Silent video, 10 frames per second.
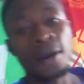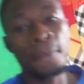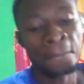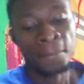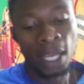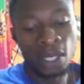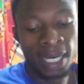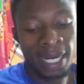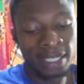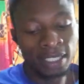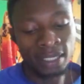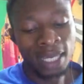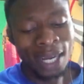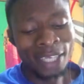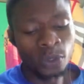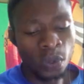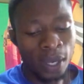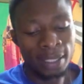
and organization. Now let's look at